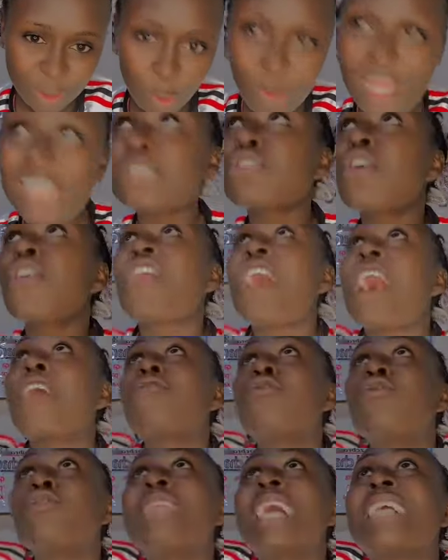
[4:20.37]
We are so
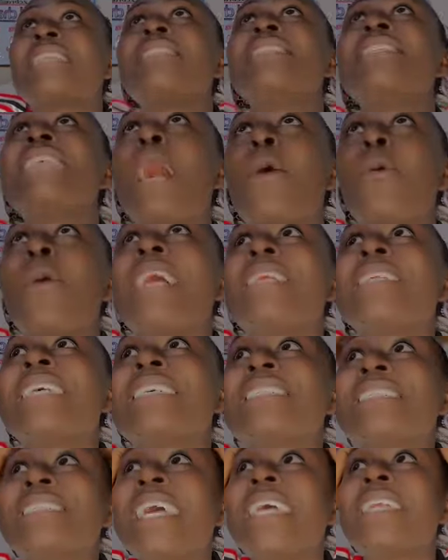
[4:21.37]
thankful that Yahweh
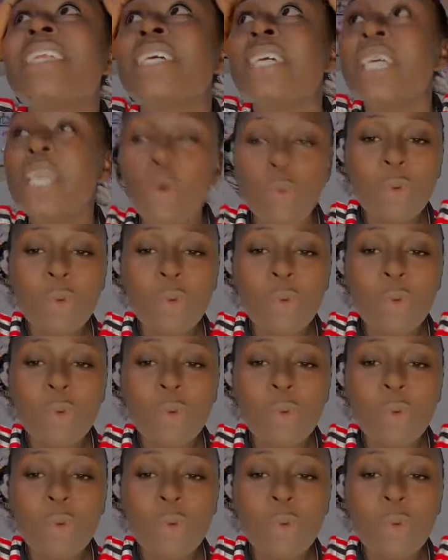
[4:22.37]
just said